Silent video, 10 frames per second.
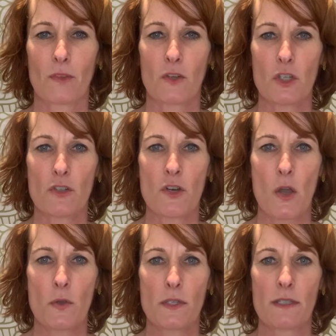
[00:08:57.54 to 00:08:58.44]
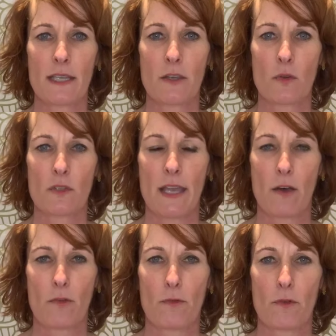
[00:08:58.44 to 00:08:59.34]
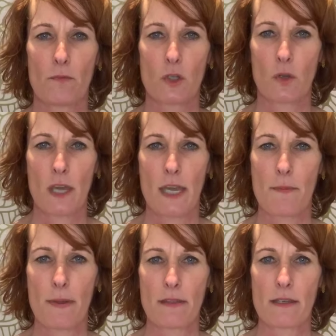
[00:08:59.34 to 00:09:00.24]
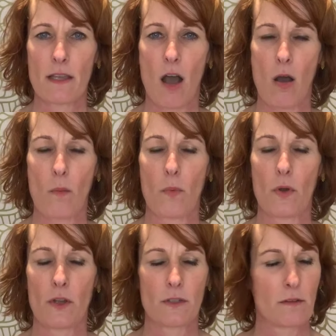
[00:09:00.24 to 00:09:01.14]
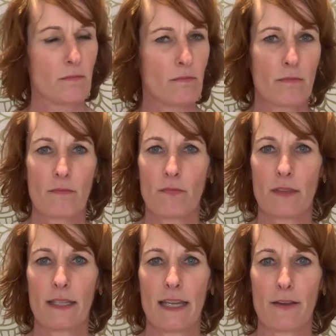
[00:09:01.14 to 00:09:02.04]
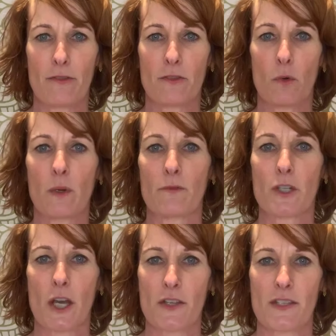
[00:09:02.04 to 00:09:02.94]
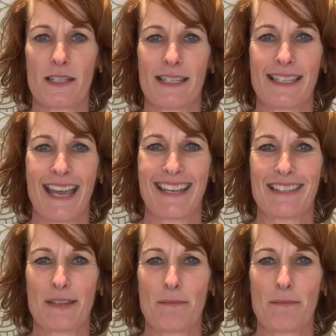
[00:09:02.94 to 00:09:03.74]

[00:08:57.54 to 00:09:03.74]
Just noticing yourself. So keeping this upward lift that we've just set.